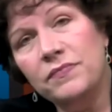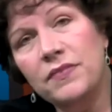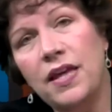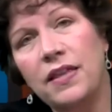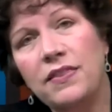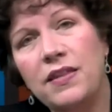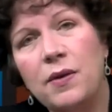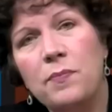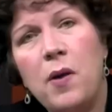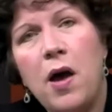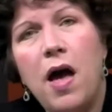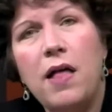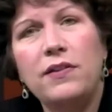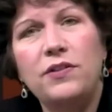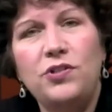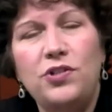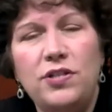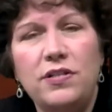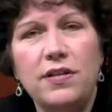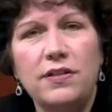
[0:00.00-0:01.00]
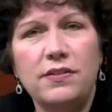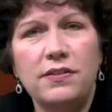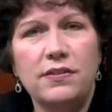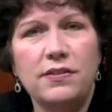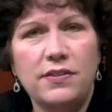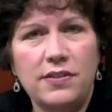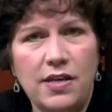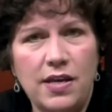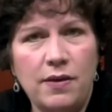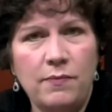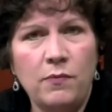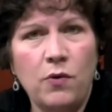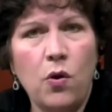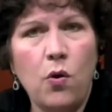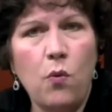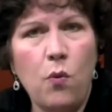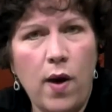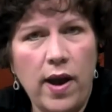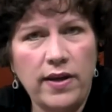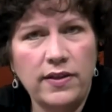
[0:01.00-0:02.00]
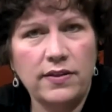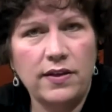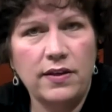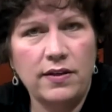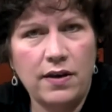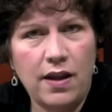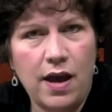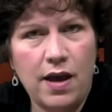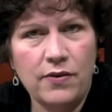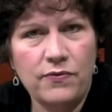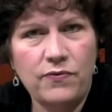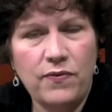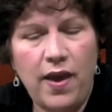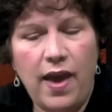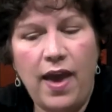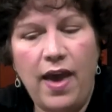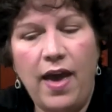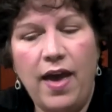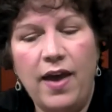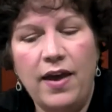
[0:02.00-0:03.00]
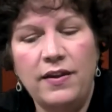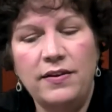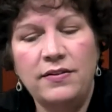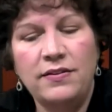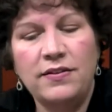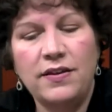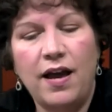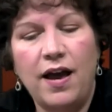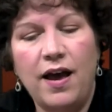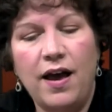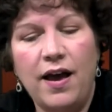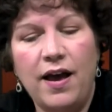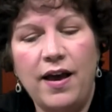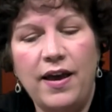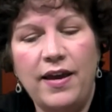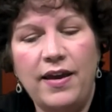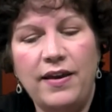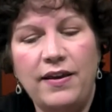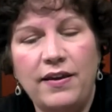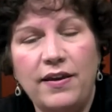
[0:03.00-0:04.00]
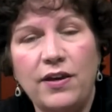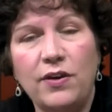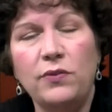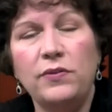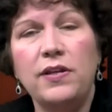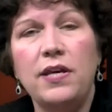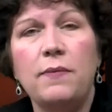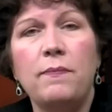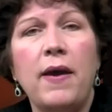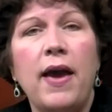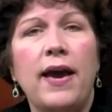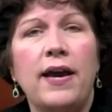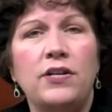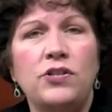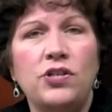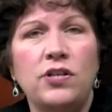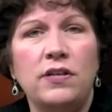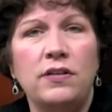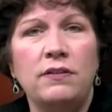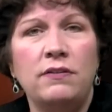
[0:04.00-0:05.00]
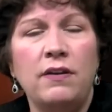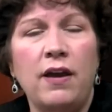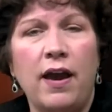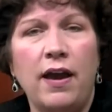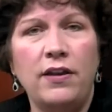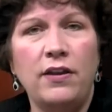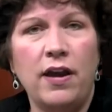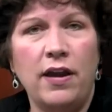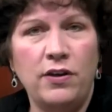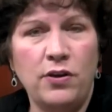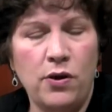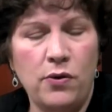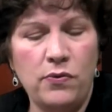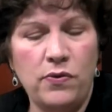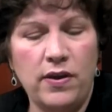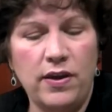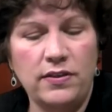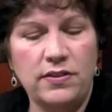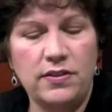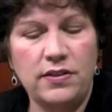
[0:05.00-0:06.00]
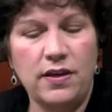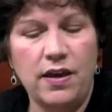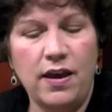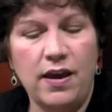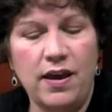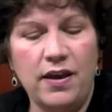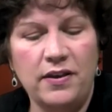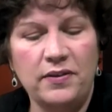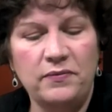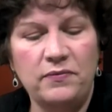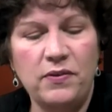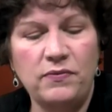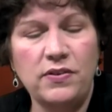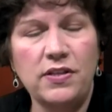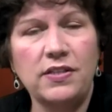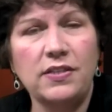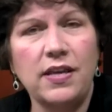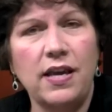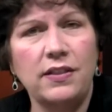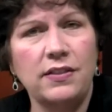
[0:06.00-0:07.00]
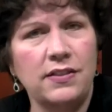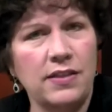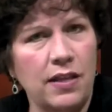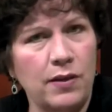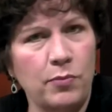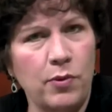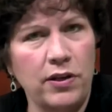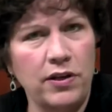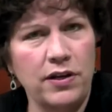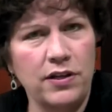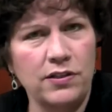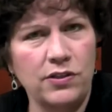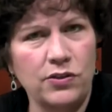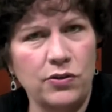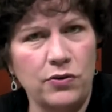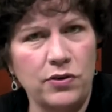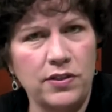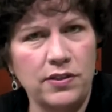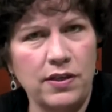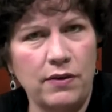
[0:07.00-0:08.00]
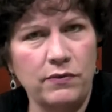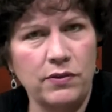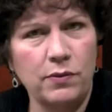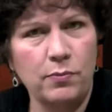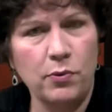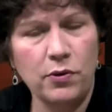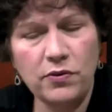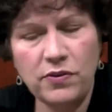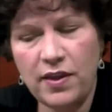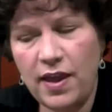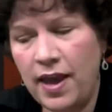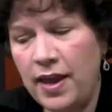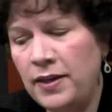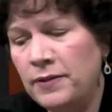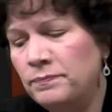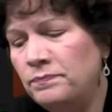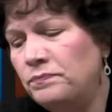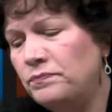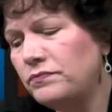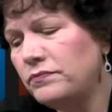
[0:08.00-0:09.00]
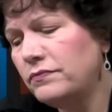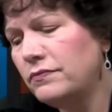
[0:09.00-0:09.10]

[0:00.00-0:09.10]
that the apology doesn't seem quite enough. And I can only imagine, I, I know that uh, 50 Cent celebrated his 37th birthday